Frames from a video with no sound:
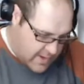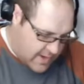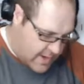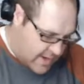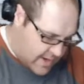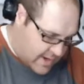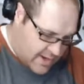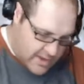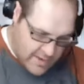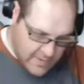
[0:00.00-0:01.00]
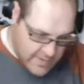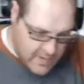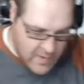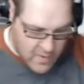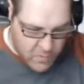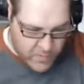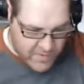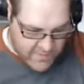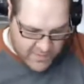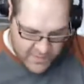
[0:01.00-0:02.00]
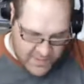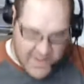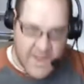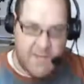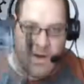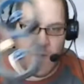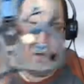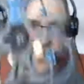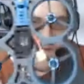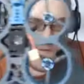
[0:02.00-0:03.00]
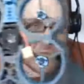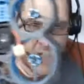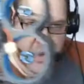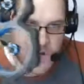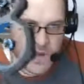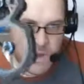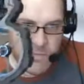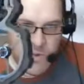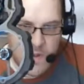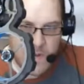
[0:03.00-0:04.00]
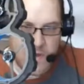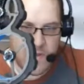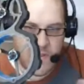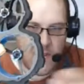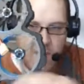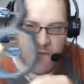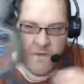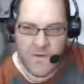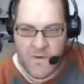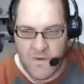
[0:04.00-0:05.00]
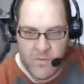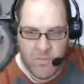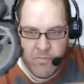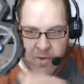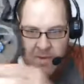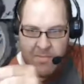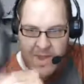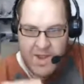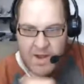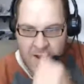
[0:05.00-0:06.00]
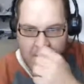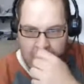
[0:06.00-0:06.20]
and recently they came out with this one and a couple other things pre-made.